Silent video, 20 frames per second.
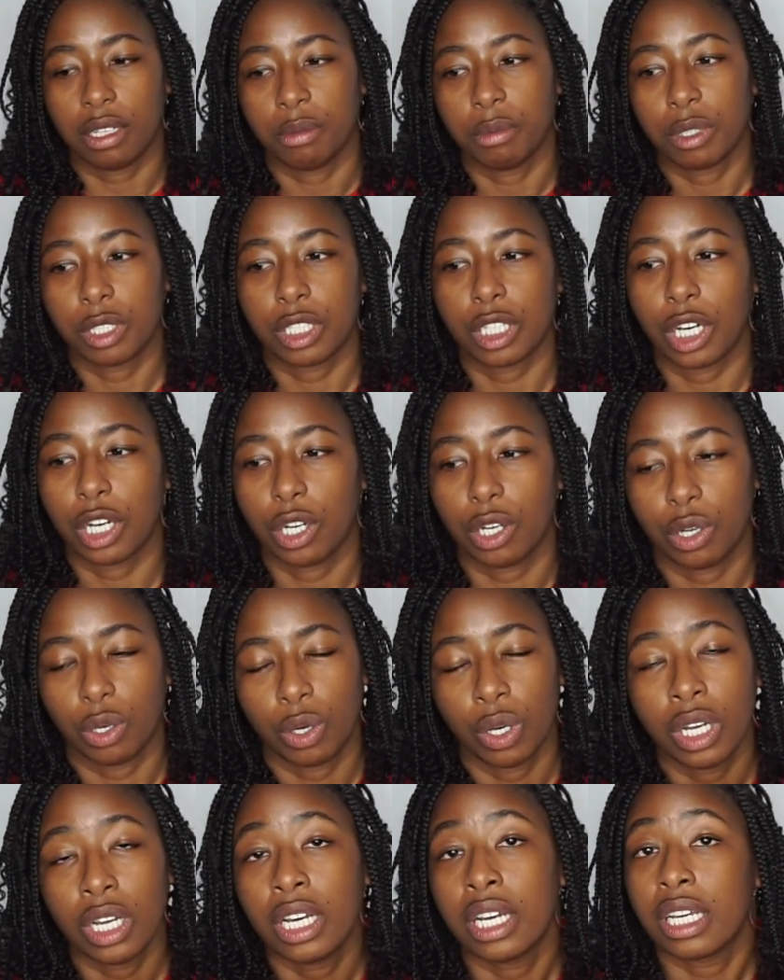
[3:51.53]
So,
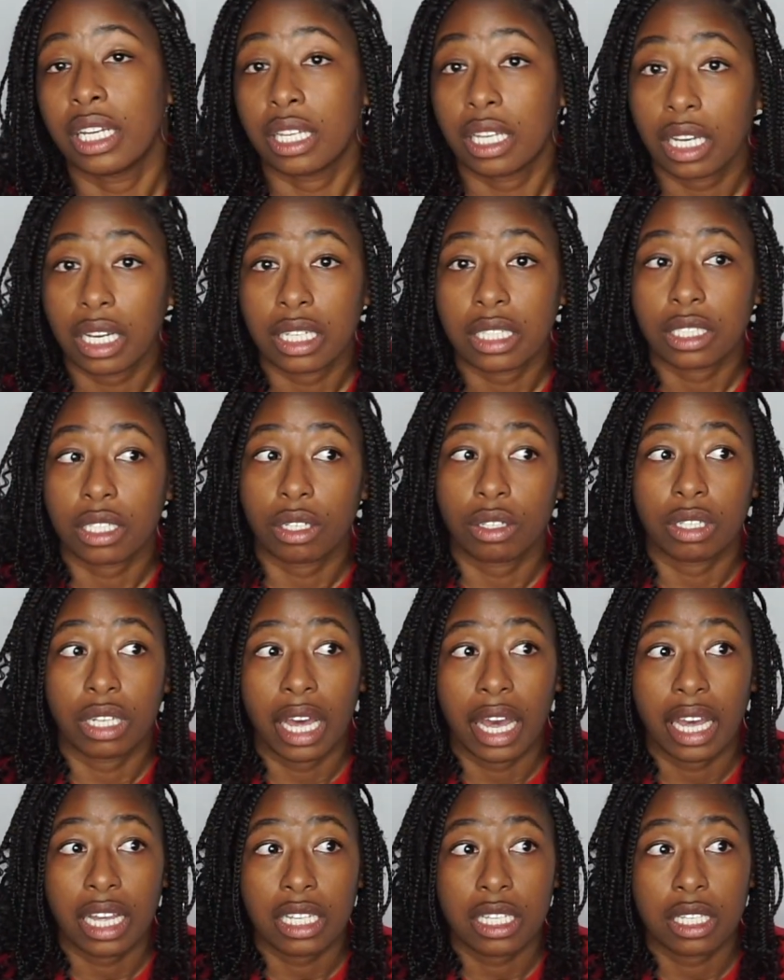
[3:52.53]
yeah. So,
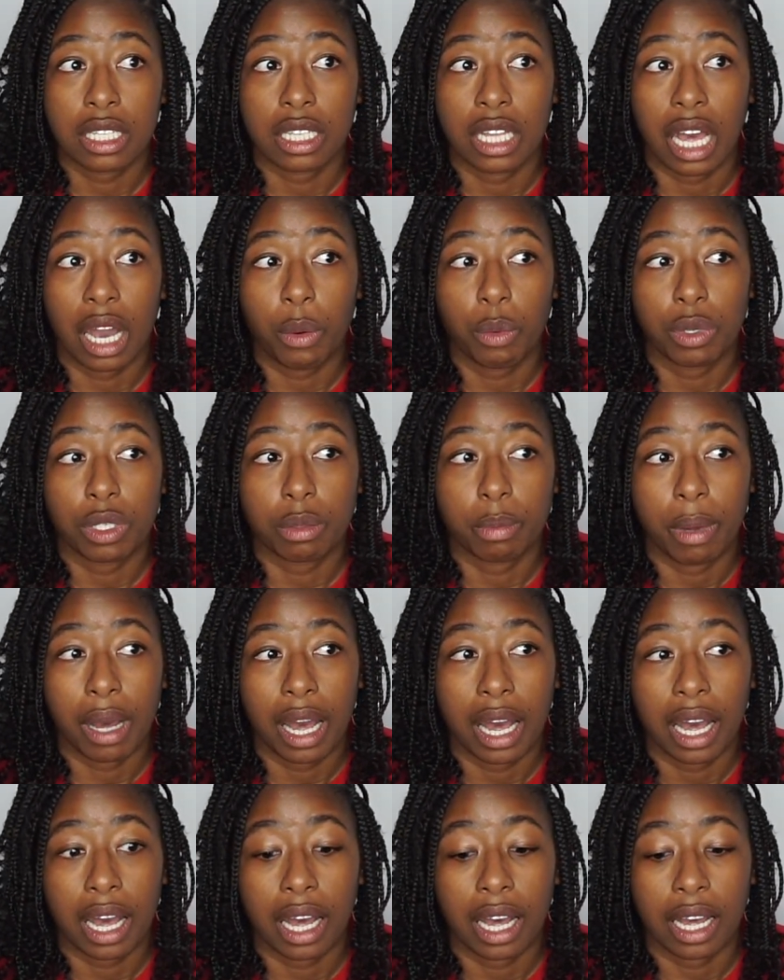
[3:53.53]
that was
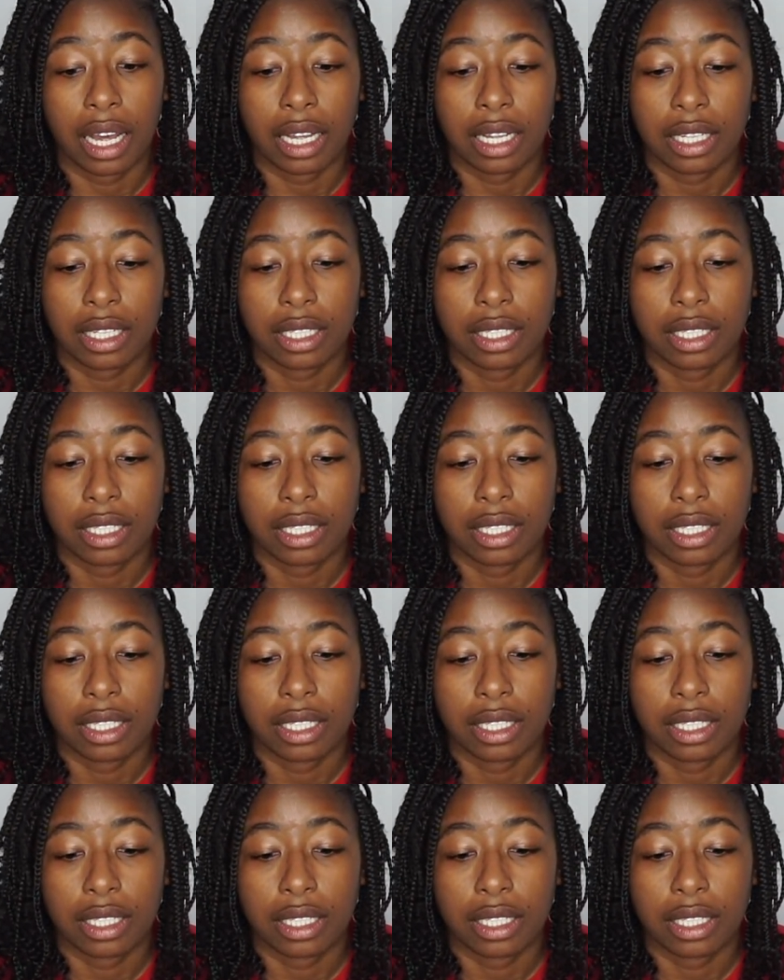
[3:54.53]
my